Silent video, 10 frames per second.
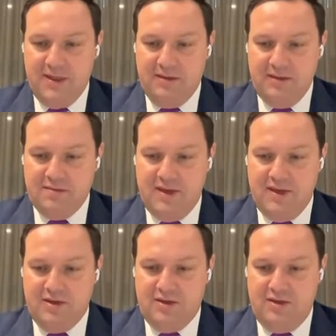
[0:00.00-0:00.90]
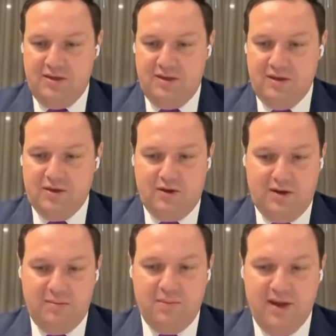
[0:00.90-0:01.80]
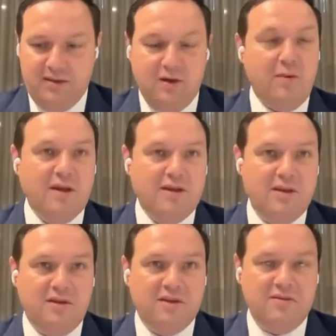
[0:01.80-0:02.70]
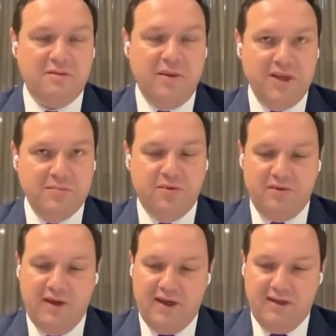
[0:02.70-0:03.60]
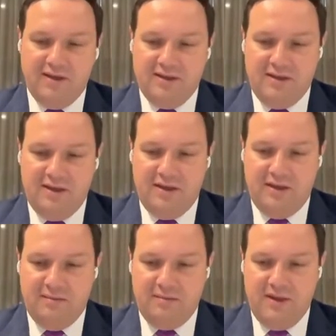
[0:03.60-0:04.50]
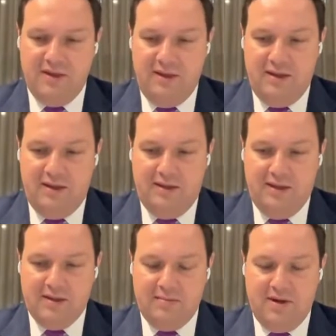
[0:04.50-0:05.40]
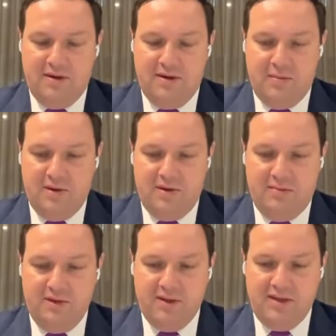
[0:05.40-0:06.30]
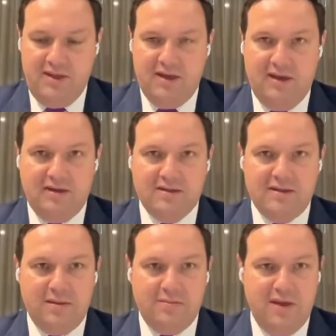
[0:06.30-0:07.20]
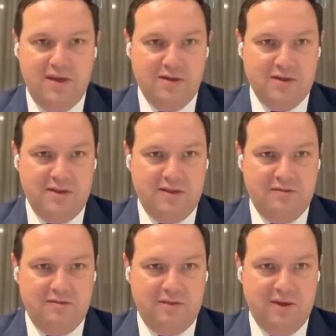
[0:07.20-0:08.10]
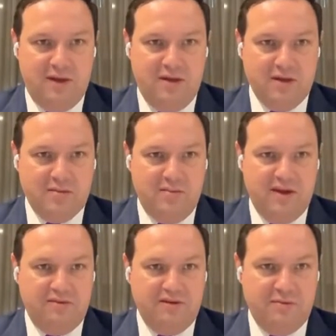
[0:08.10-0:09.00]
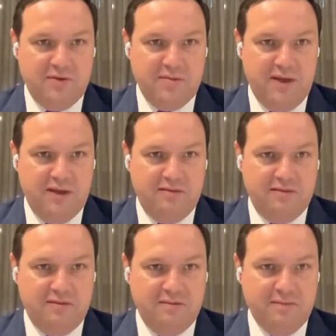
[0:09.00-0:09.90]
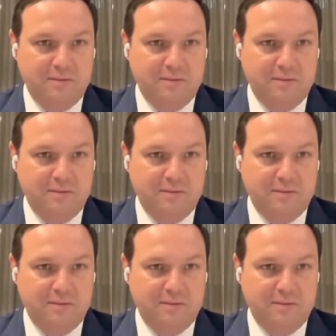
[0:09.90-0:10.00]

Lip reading: and this may in turn impact the quality of the information provided and thus impairing comparability. And is that being considered from a cost-benefit perspective?